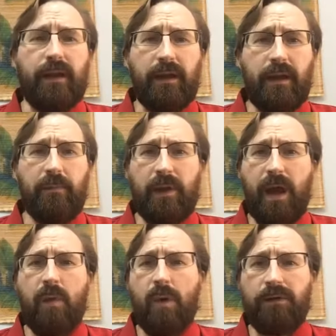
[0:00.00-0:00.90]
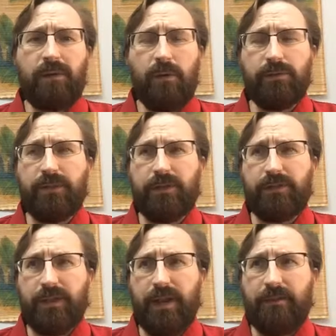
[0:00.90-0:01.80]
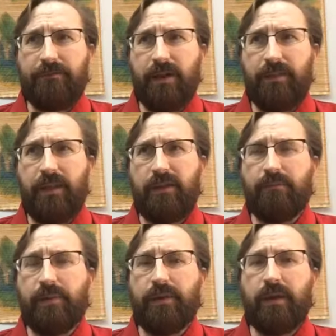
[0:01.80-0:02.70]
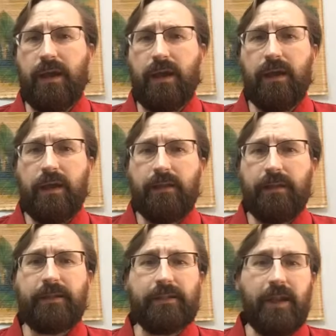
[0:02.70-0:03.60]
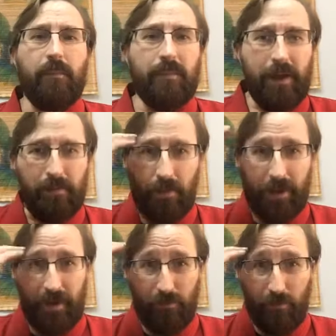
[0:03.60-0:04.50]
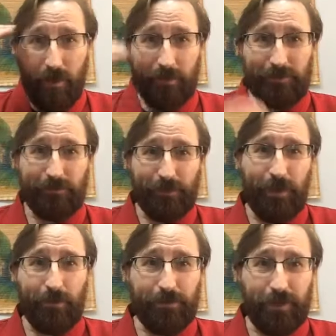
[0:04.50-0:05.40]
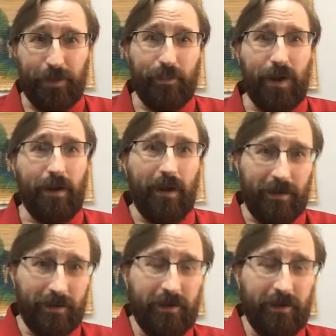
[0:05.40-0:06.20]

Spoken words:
I'm not one to hold judges, and I find that that's kept my brain relatively healthy and my heart.